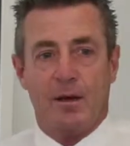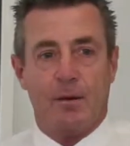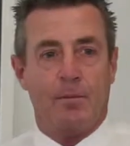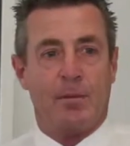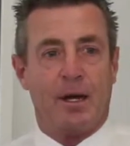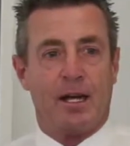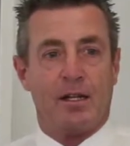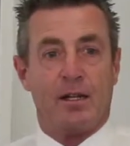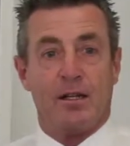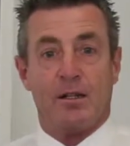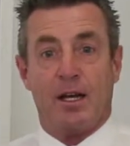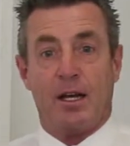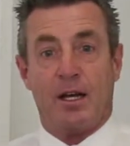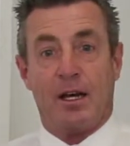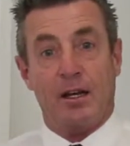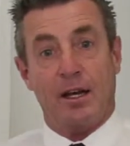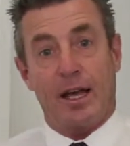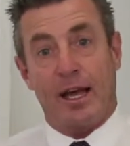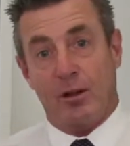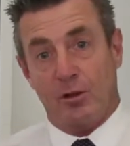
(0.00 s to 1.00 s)
but
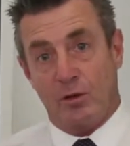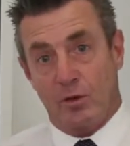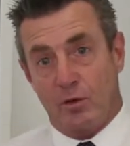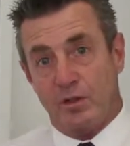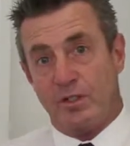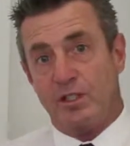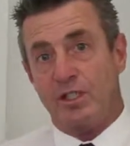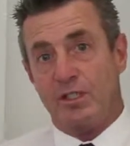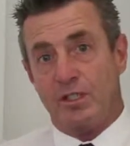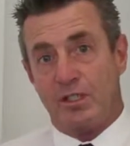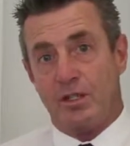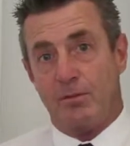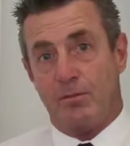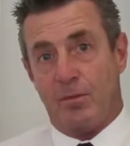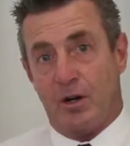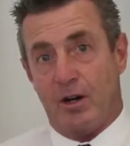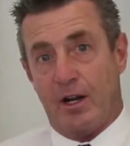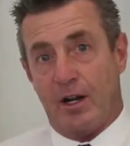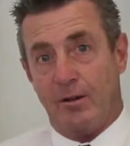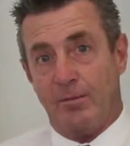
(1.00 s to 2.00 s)
our launch is
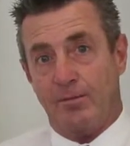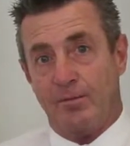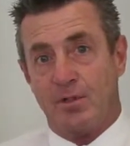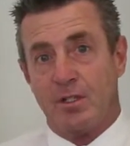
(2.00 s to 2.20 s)
tomorrow,